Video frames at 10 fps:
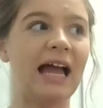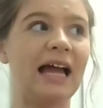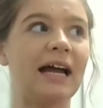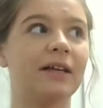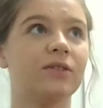
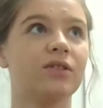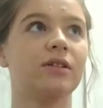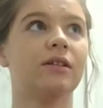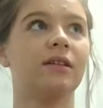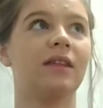and
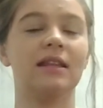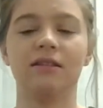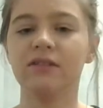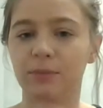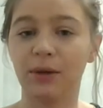
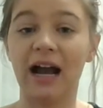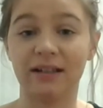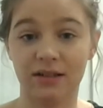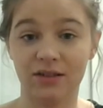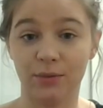then to
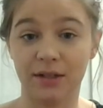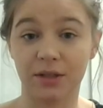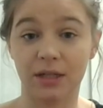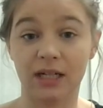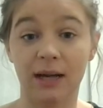practice the
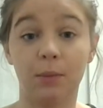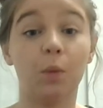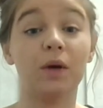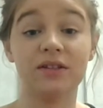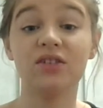rest of the time
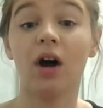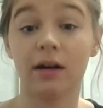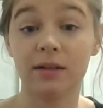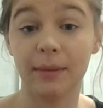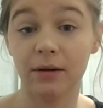what's
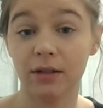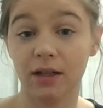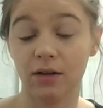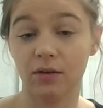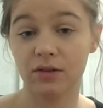talked about
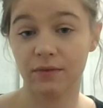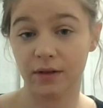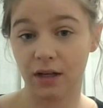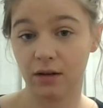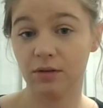in those
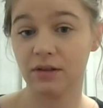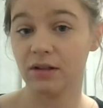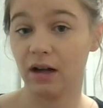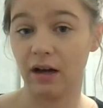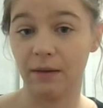videos.
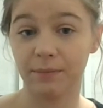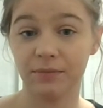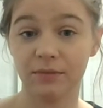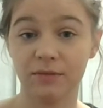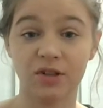Um,
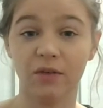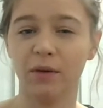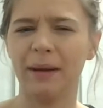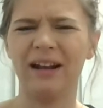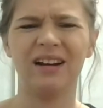so
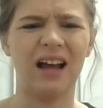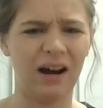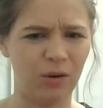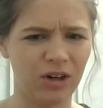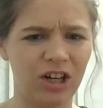for about an
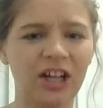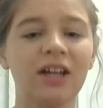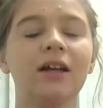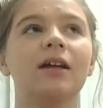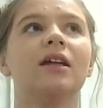hour,
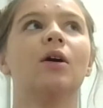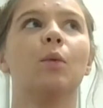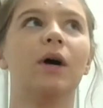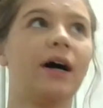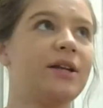
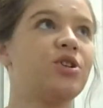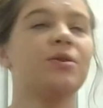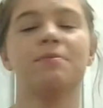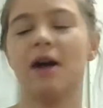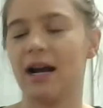you'll
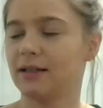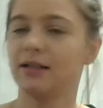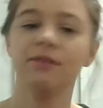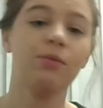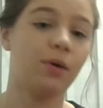watch,
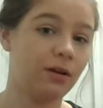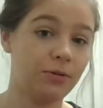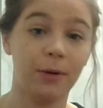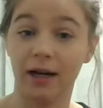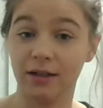practice,
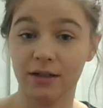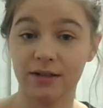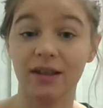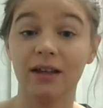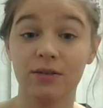watch,
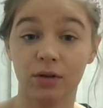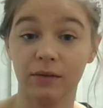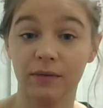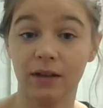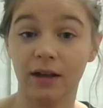practice, that sort
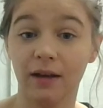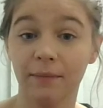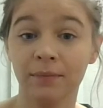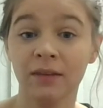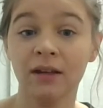of a
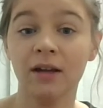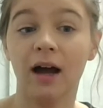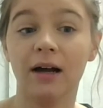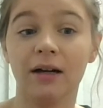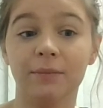thing.
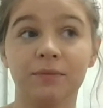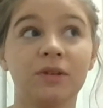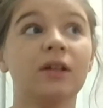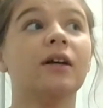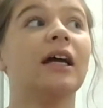
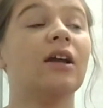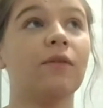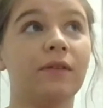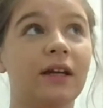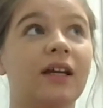Um, and
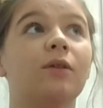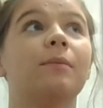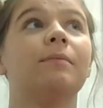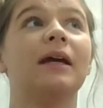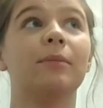hopefully you'll
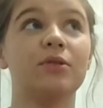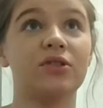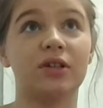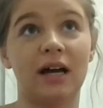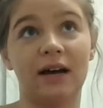be able
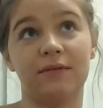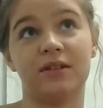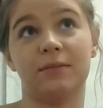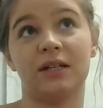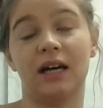to have
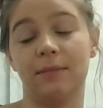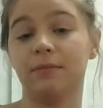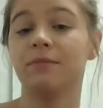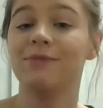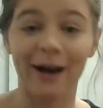some
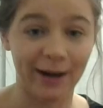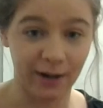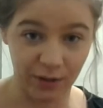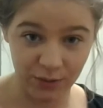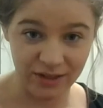time not
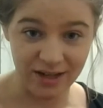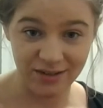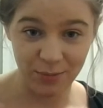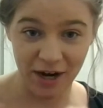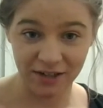on those
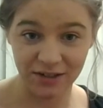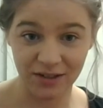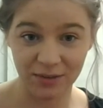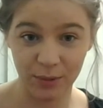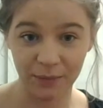days to
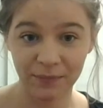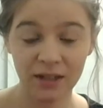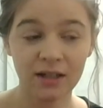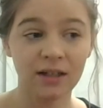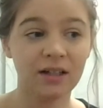practice as well.
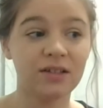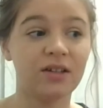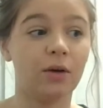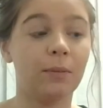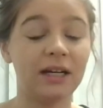
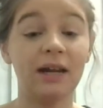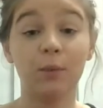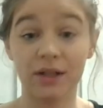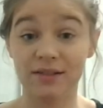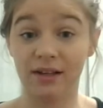So Monday
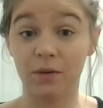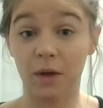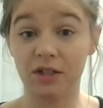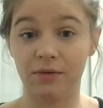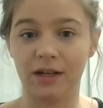and Wednesday,
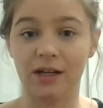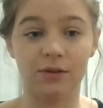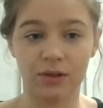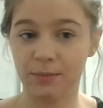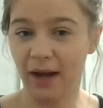watch
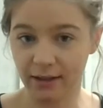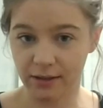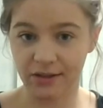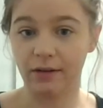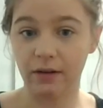videos,
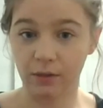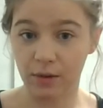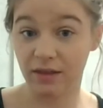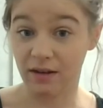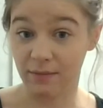practice along
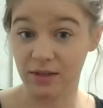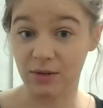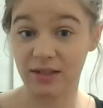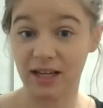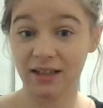with them,
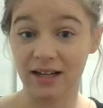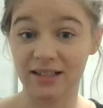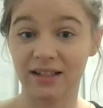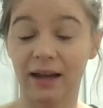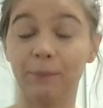use that
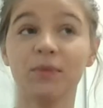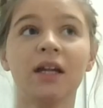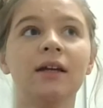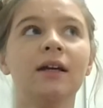class time.